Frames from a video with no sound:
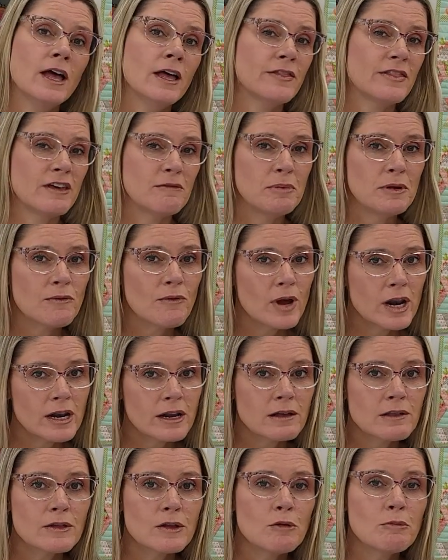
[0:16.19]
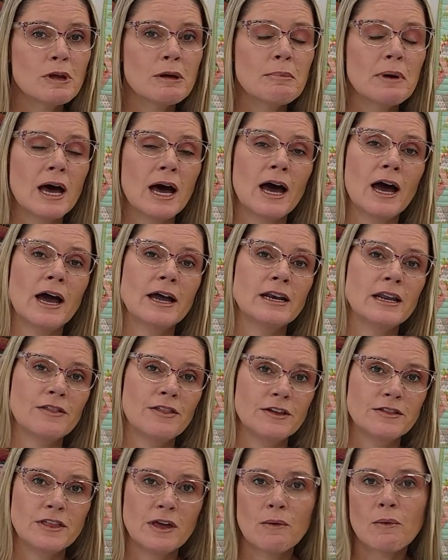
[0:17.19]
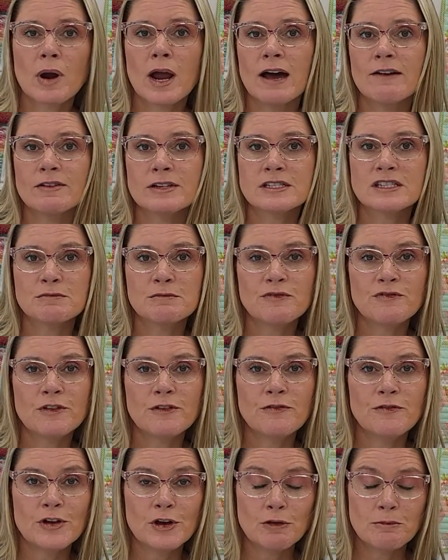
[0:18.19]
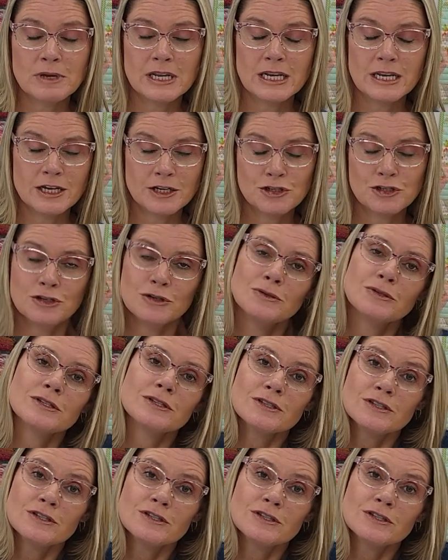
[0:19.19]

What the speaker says: They've been running a little bit behind. I think they were having some fulfillment issues.